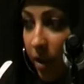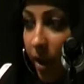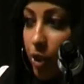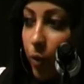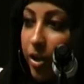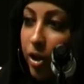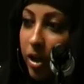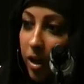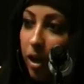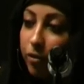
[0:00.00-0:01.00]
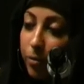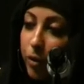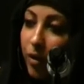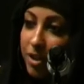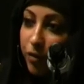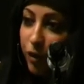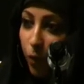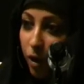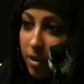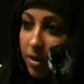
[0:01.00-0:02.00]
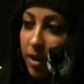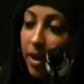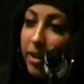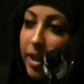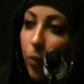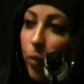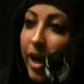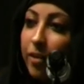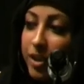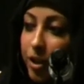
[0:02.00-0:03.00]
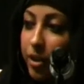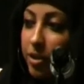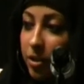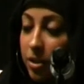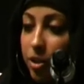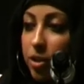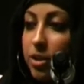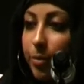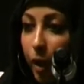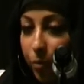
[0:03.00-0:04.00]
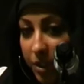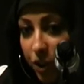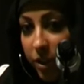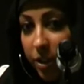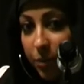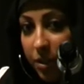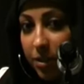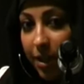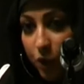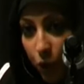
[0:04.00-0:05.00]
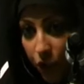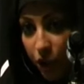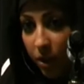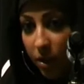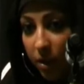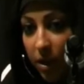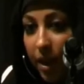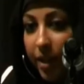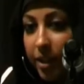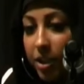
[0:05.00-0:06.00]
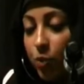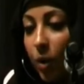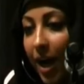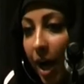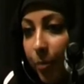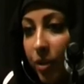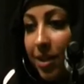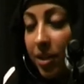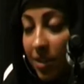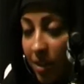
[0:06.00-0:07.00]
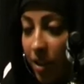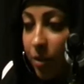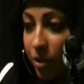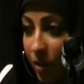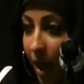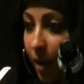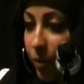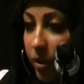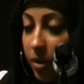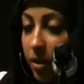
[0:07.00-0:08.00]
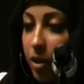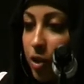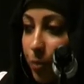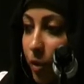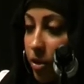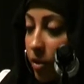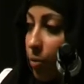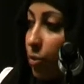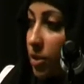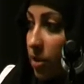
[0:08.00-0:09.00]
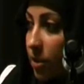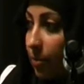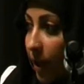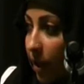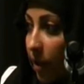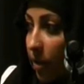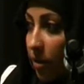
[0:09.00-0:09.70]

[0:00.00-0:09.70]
It's when they're cut off from the rest of the world that we have serious concerns about mistreatment and torture. And this is what happened and continues to happen to political prisoners in Bahrain.